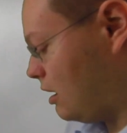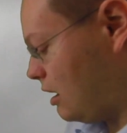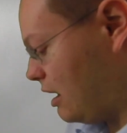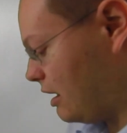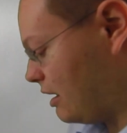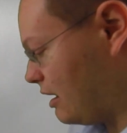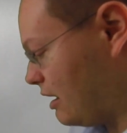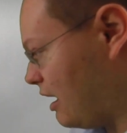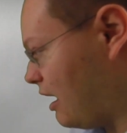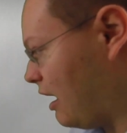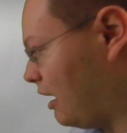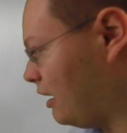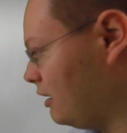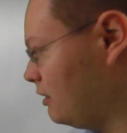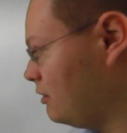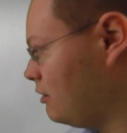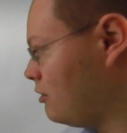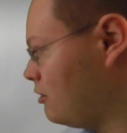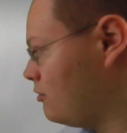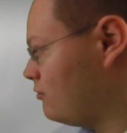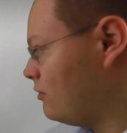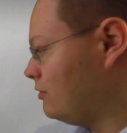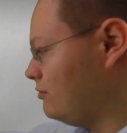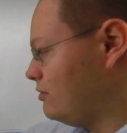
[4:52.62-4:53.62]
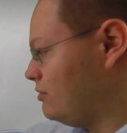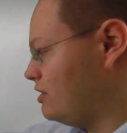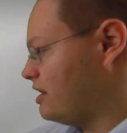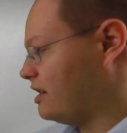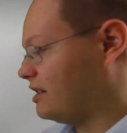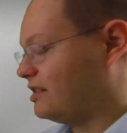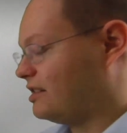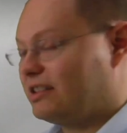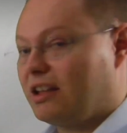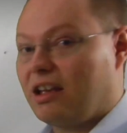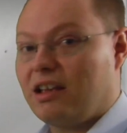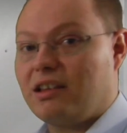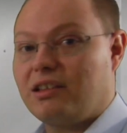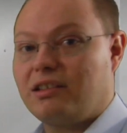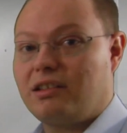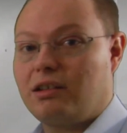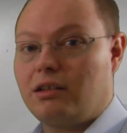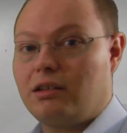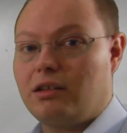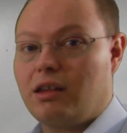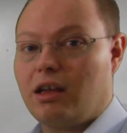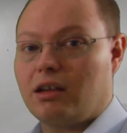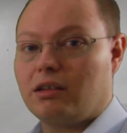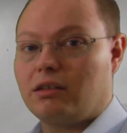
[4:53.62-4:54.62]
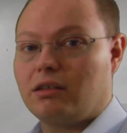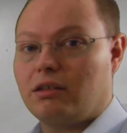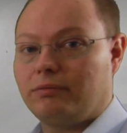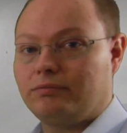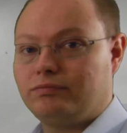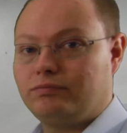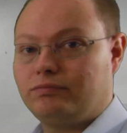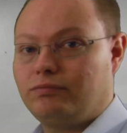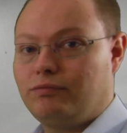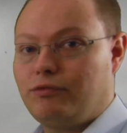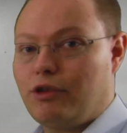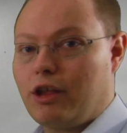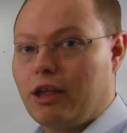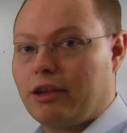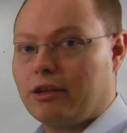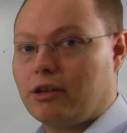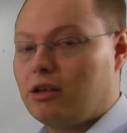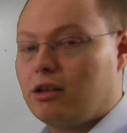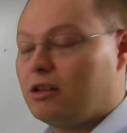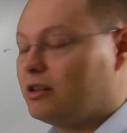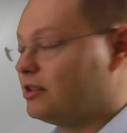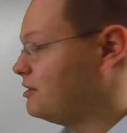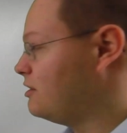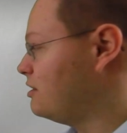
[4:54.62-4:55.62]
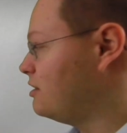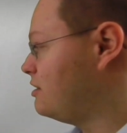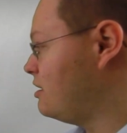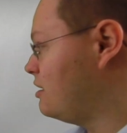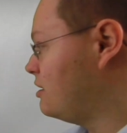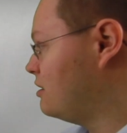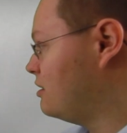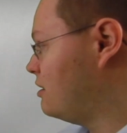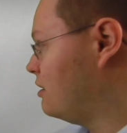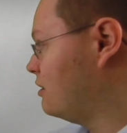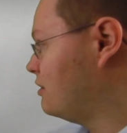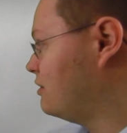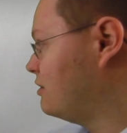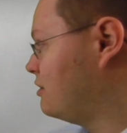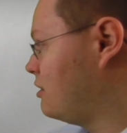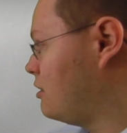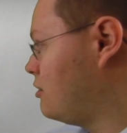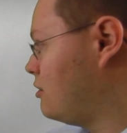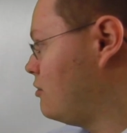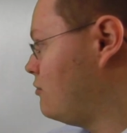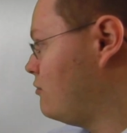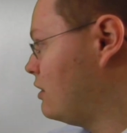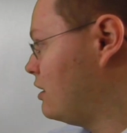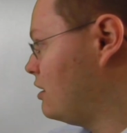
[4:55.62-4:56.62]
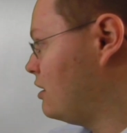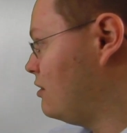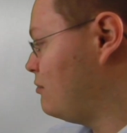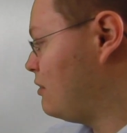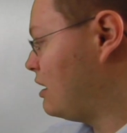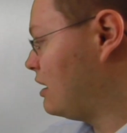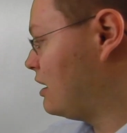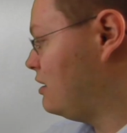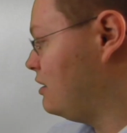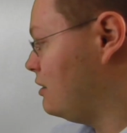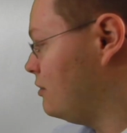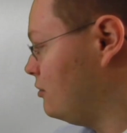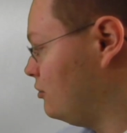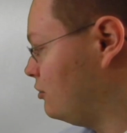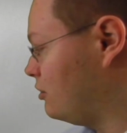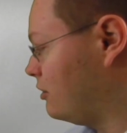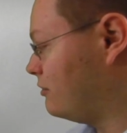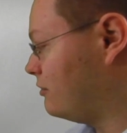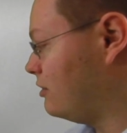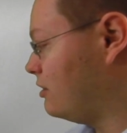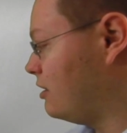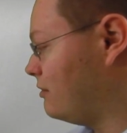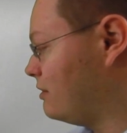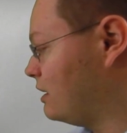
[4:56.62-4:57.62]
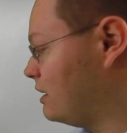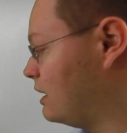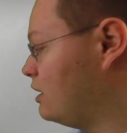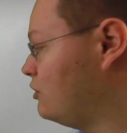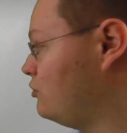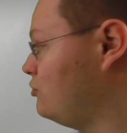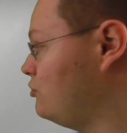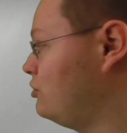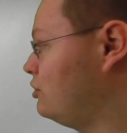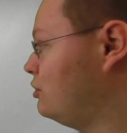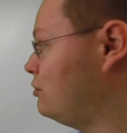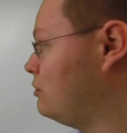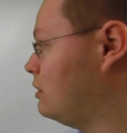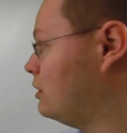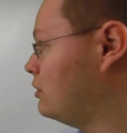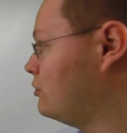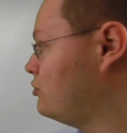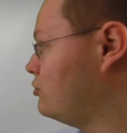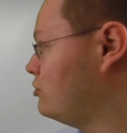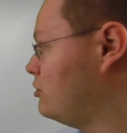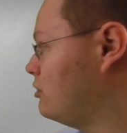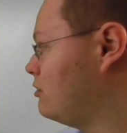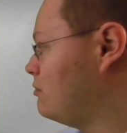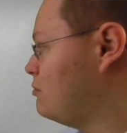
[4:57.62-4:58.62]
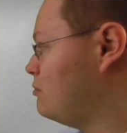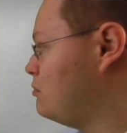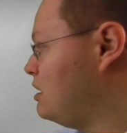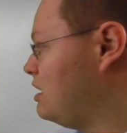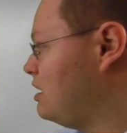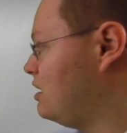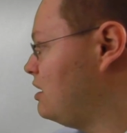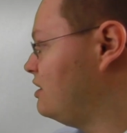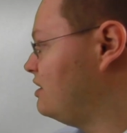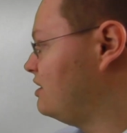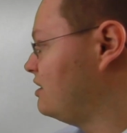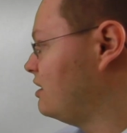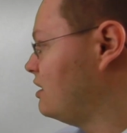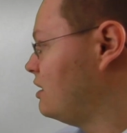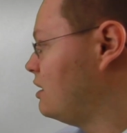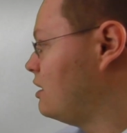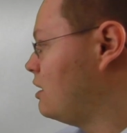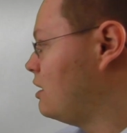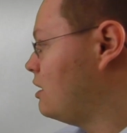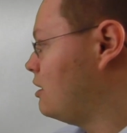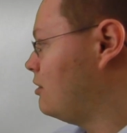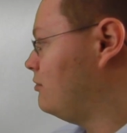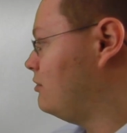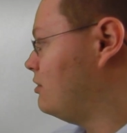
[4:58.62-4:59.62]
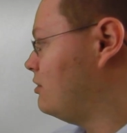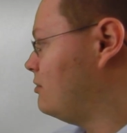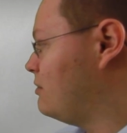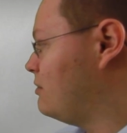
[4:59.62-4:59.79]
Again, when we're accessing that non-clustered index, we can make use of the navigation structure, means we're